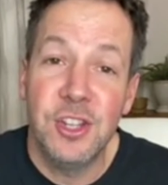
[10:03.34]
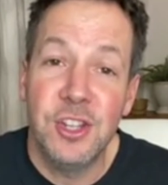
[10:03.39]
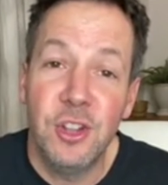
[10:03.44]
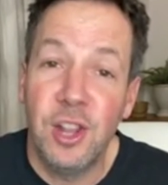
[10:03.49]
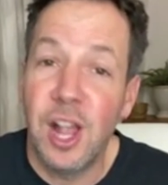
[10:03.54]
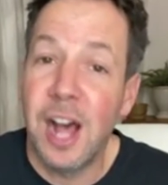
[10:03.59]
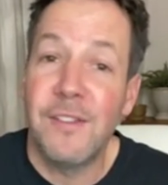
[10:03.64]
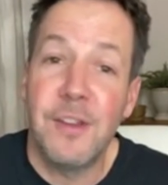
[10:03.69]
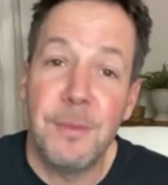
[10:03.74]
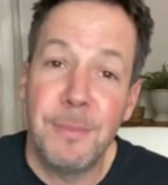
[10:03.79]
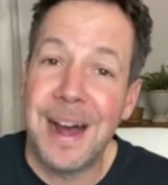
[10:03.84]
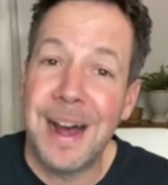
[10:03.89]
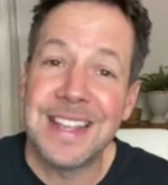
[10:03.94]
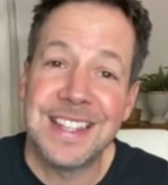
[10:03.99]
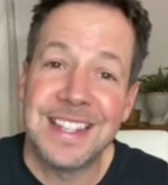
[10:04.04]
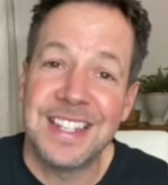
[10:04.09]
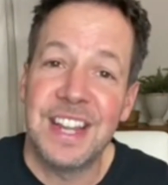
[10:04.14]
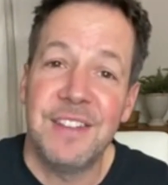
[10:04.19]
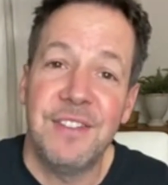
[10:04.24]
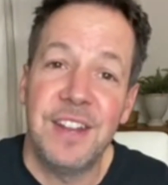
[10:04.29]
you love and
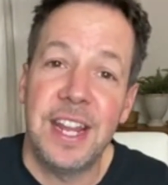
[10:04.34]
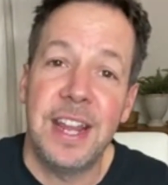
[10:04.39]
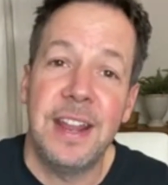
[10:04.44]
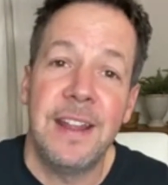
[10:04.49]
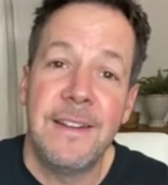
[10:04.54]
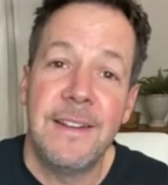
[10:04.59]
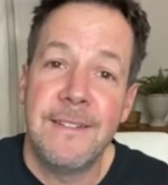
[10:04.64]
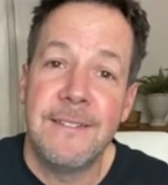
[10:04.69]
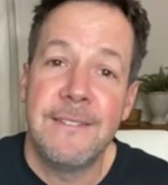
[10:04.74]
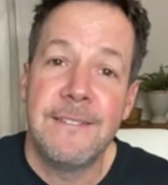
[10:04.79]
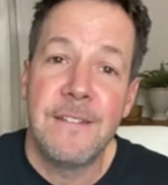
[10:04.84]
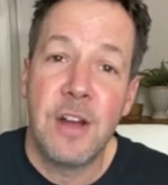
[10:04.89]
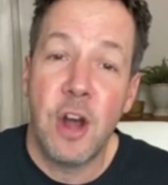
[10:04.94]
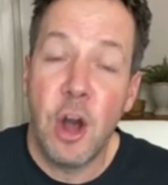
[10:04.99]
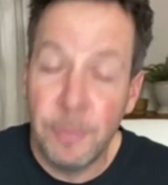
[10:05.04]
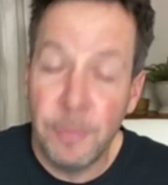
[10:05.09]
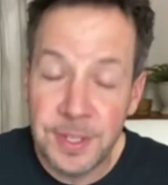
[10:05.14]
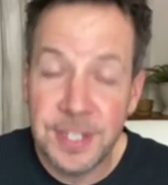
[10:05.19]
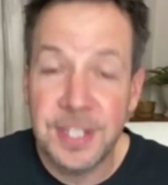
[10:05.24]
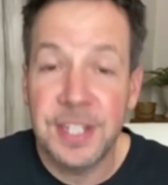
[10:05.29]
positivity.
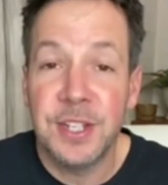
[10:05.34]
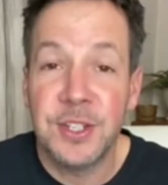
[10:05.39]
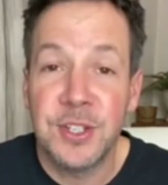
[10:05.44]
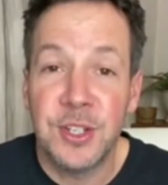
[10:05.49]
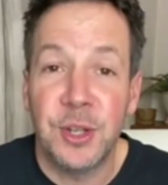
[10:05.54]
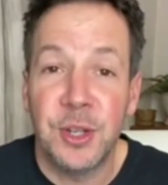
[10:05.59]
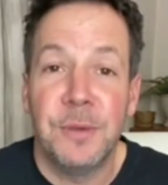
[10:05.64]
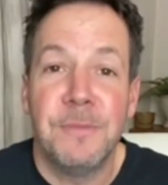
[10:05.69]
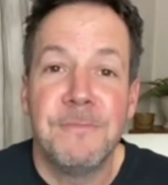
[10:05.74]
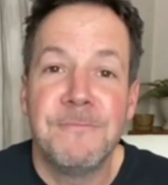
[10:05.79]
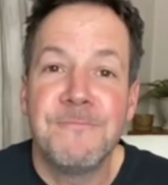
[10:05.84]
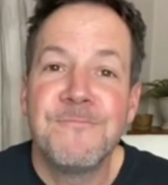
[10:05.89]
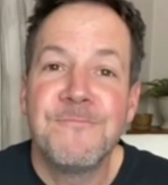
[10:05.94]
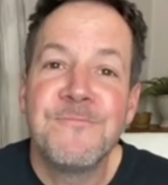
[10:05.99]
Hope to see you soon.